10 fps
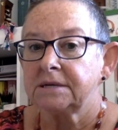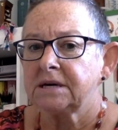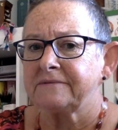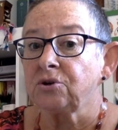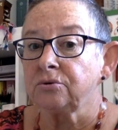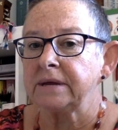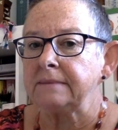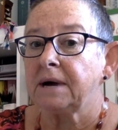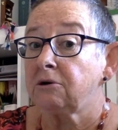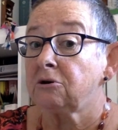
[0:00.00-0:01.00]
I've done all them.
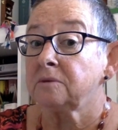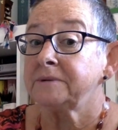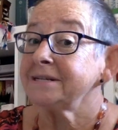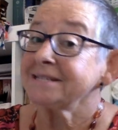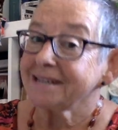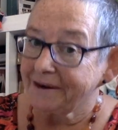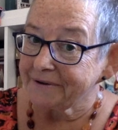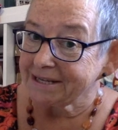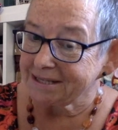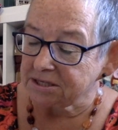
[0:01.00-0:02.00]
Our allotment is
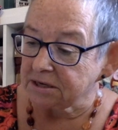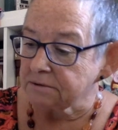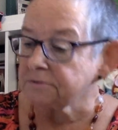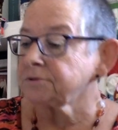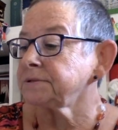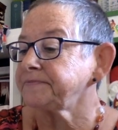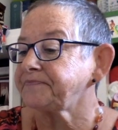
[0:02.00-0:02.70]
covered in stones.